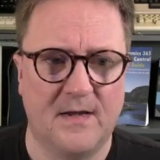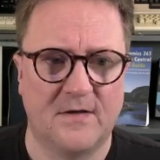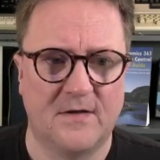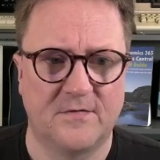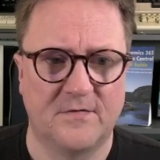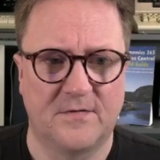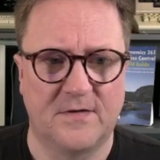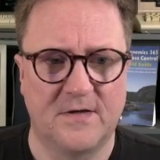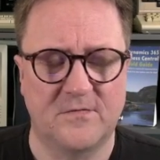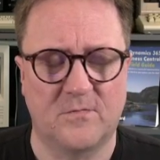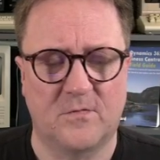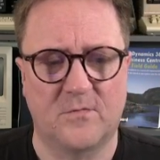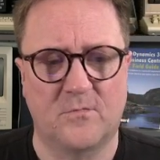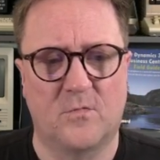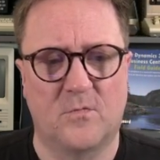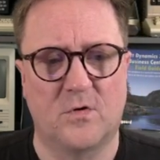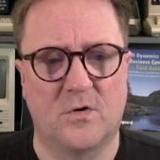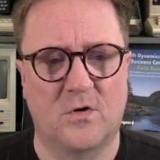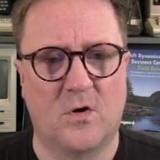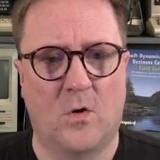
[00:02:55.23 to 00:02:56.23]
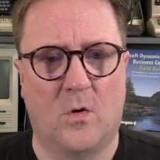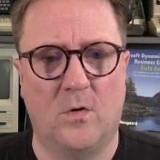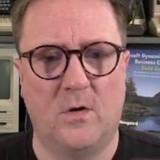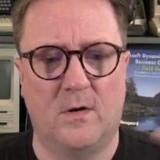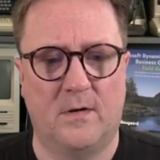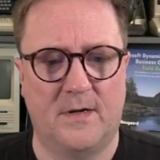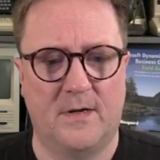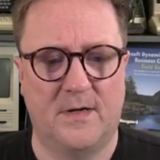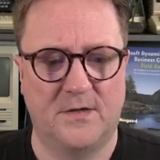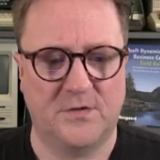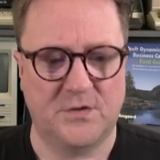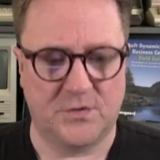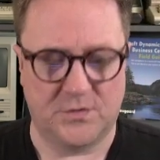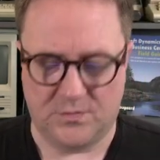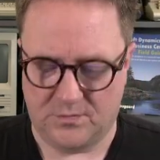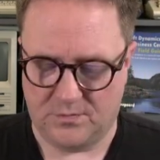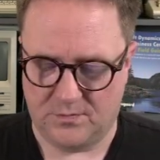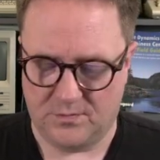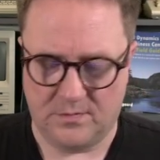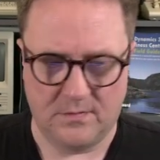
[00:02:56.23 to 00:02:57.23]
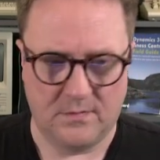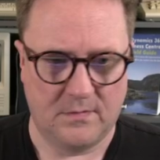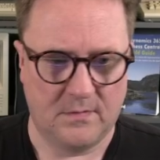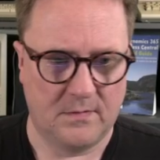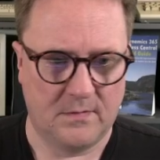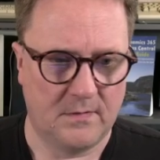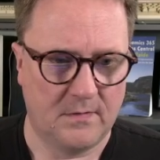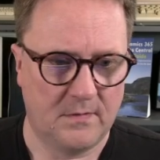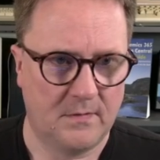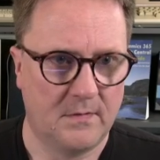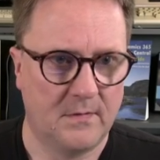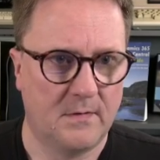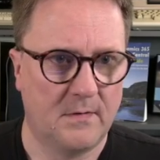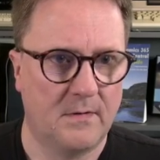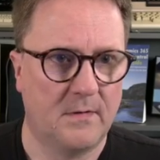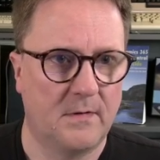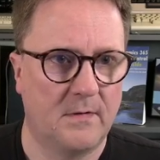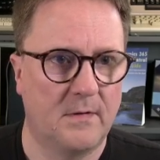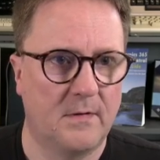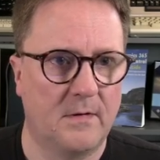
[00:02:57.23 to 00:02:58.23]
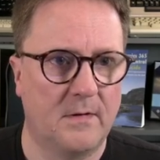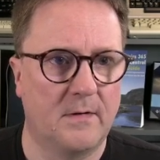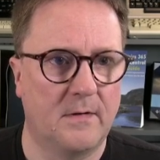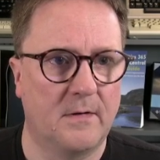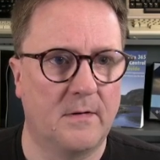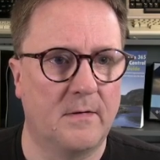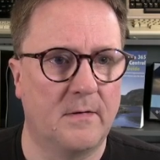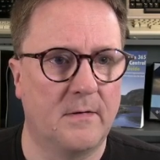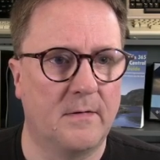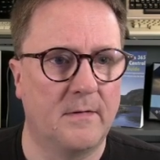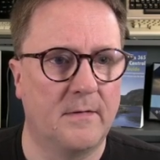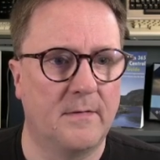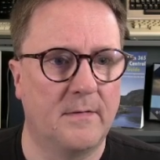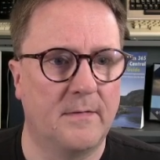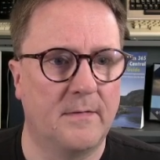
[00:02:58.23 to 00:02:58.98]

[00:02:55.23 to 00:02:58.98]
So this one will call into and